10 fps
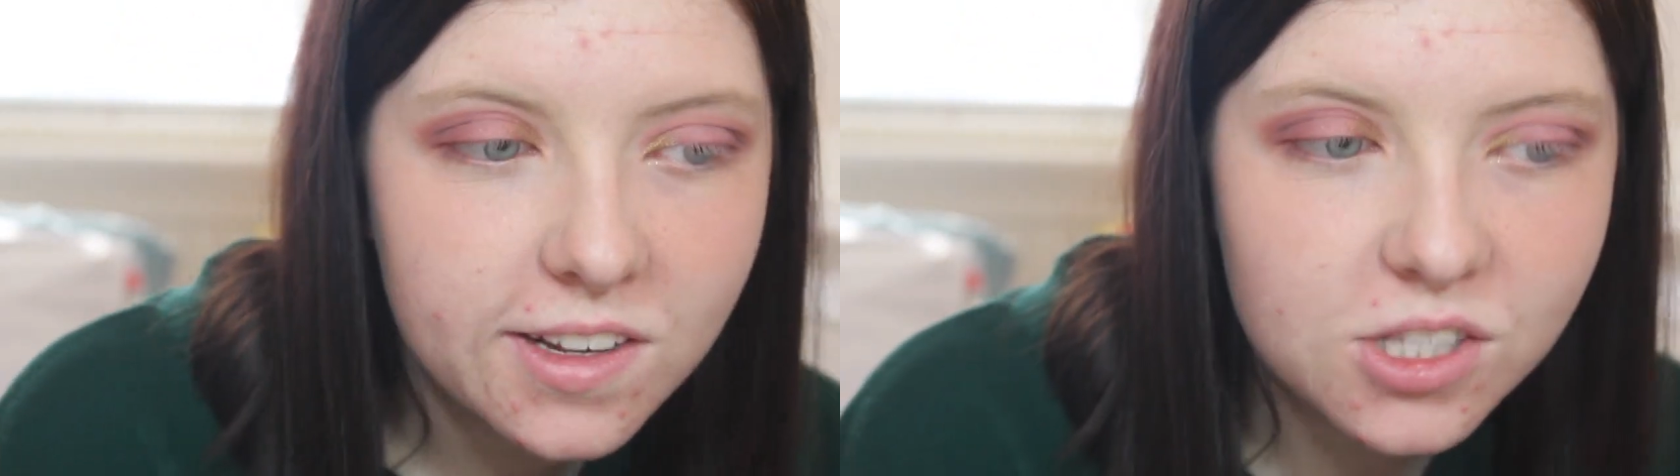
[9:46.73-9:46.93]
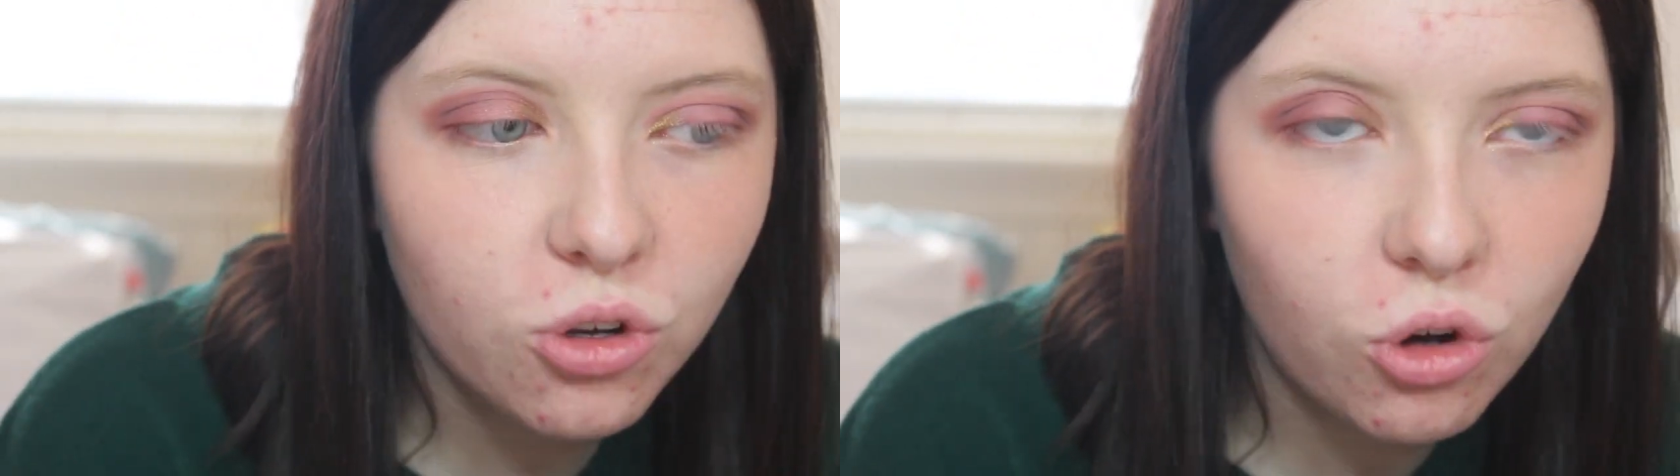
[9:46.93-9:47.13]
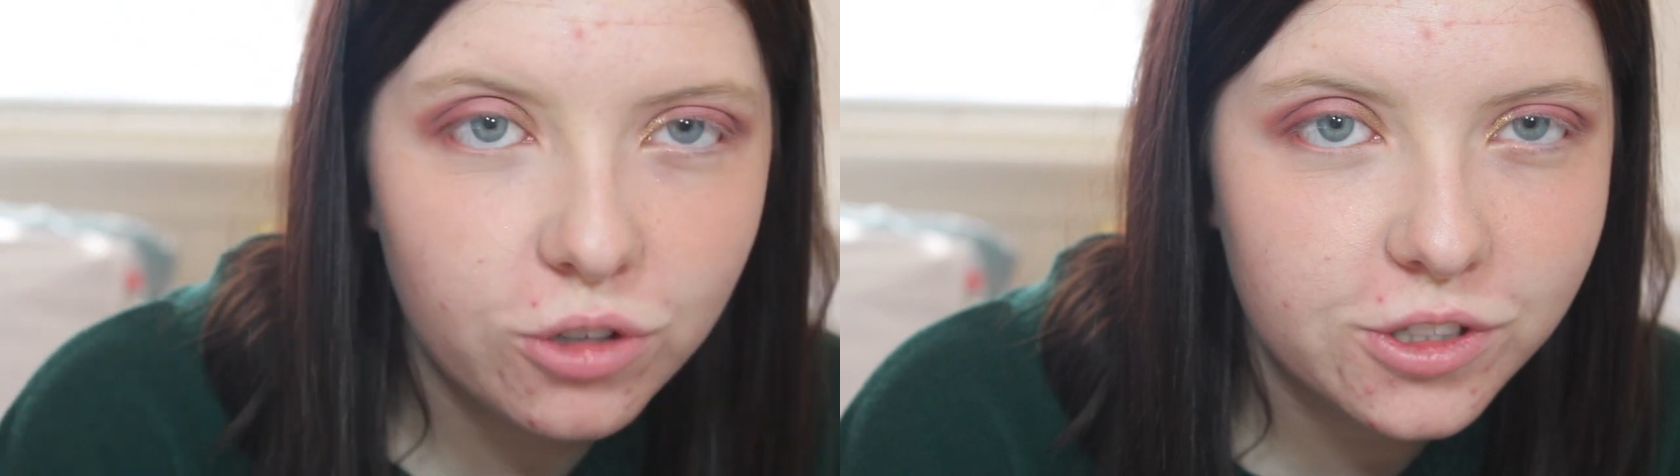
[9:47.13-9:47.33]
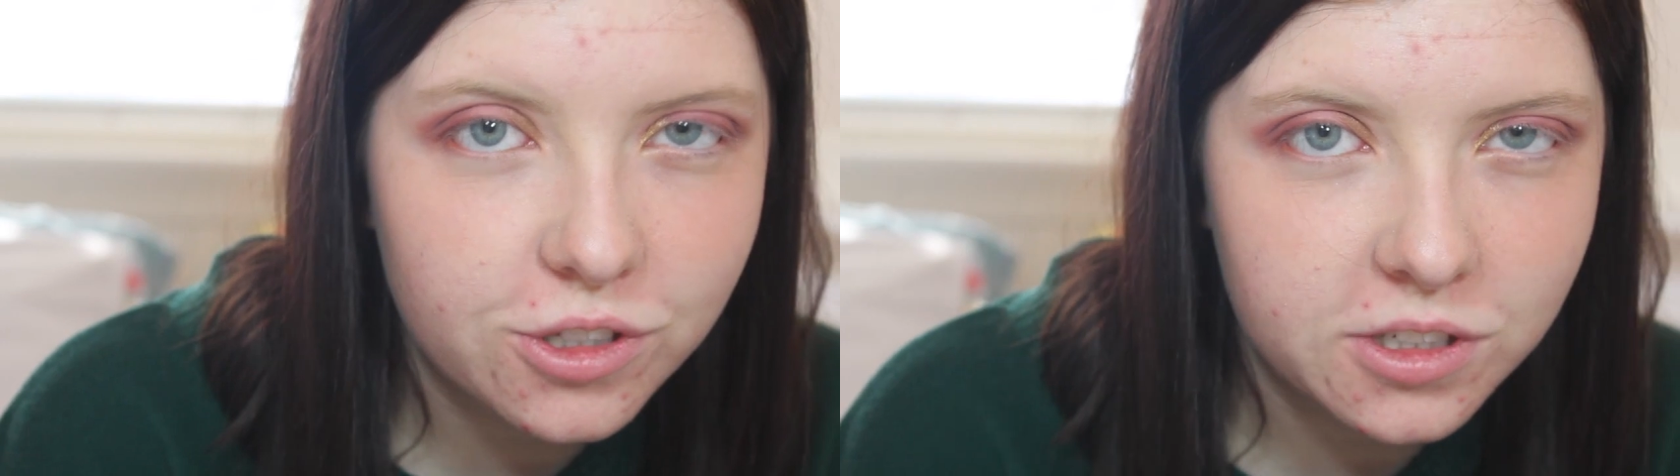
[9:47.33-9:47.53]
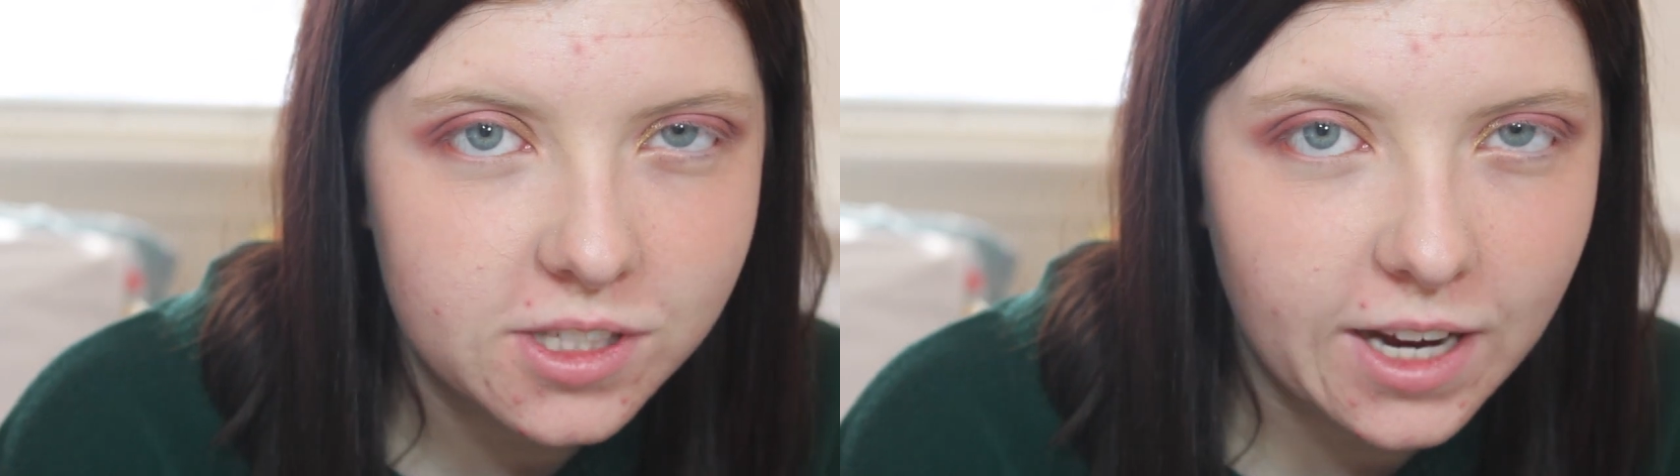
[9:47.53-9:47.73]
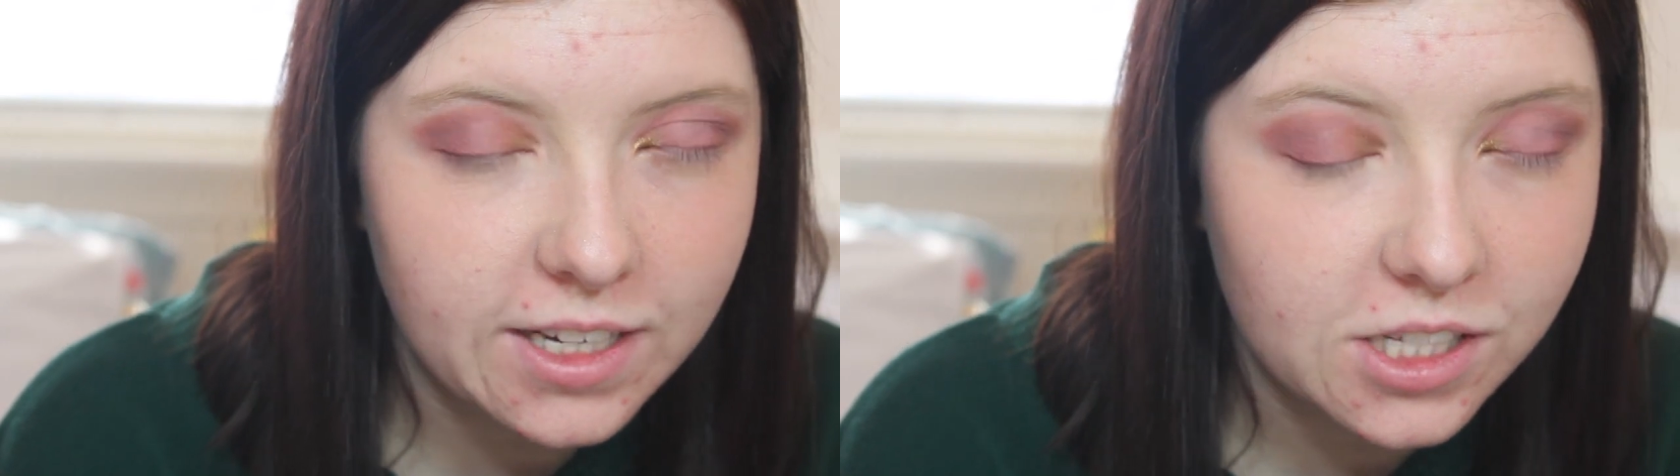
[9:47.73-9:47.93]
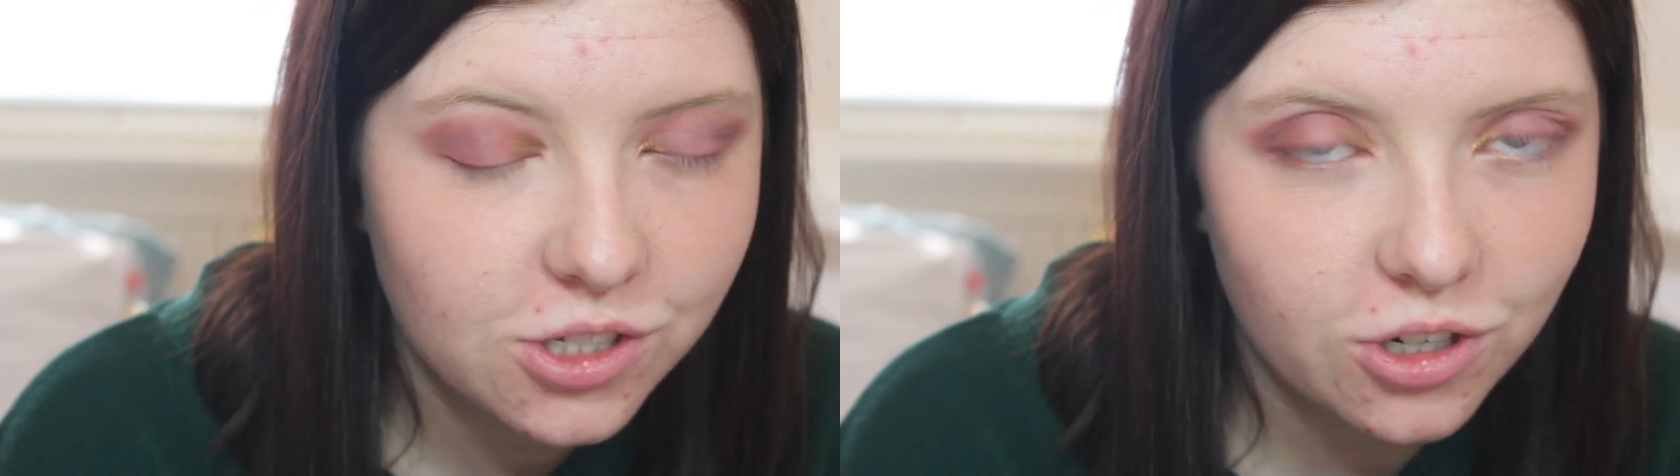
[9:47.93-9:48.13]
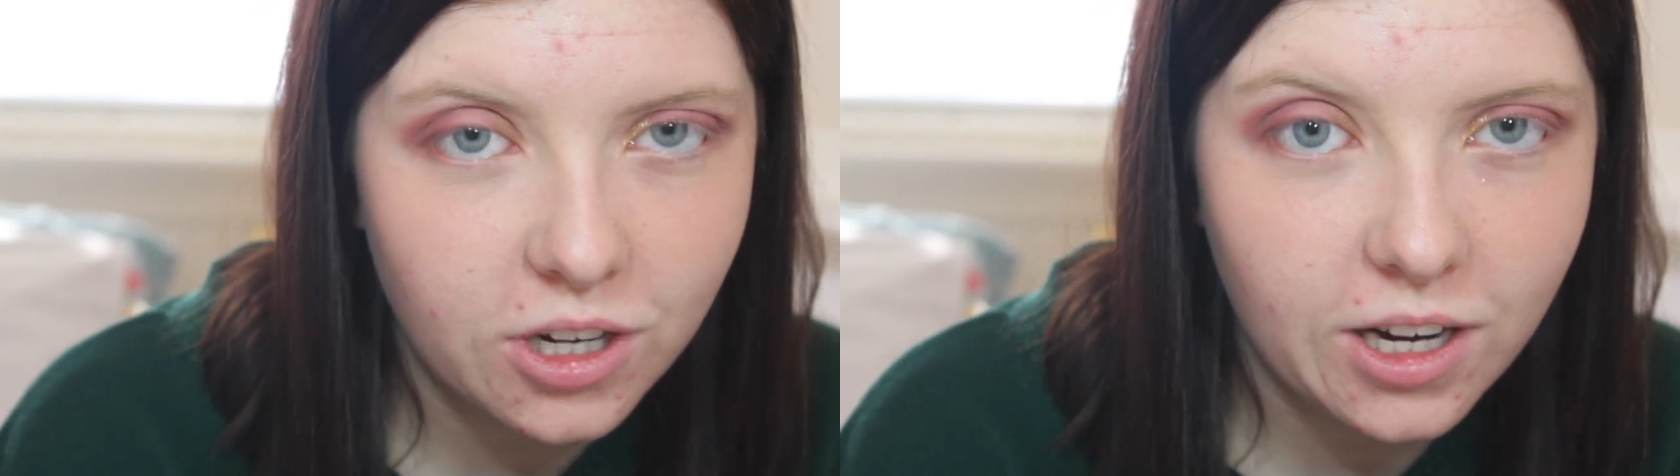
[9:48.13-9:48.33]
these golds looks like
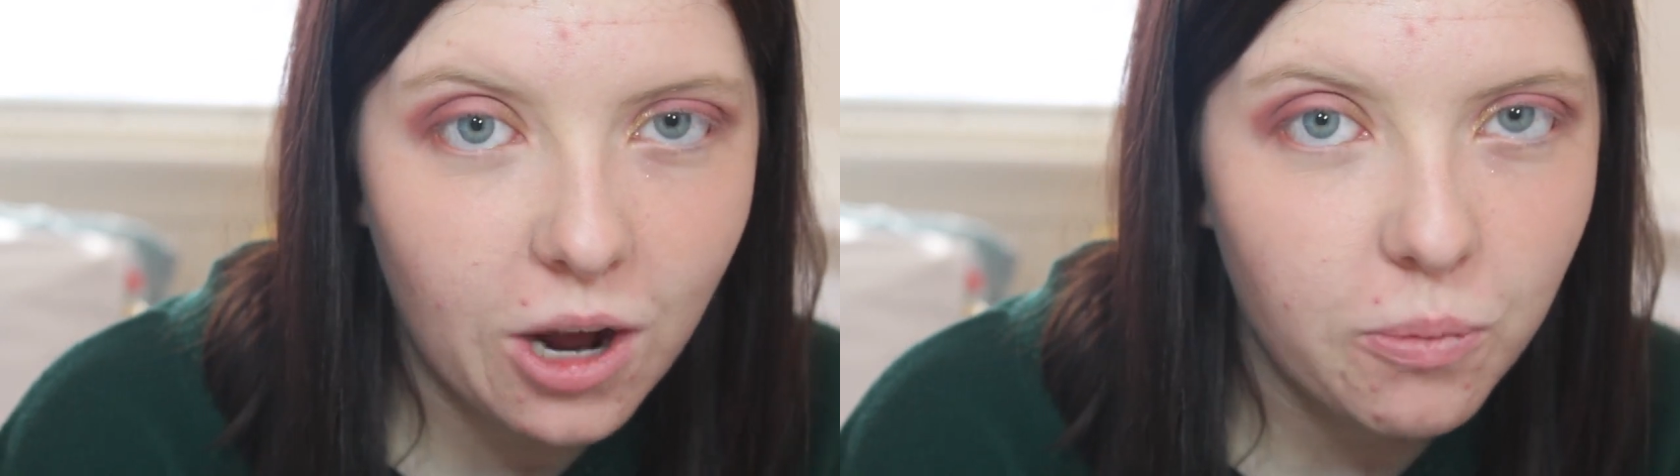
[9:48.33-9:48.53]
it's turning